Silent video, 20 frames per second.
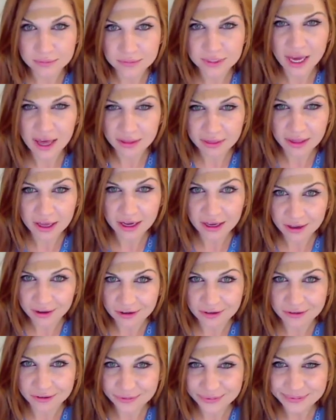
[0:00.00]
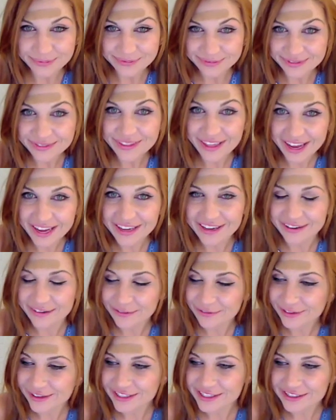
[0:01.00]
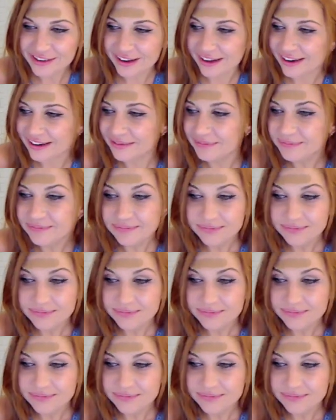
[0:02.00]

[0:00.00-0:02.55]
yeah, thank you. Thank you. It feels good.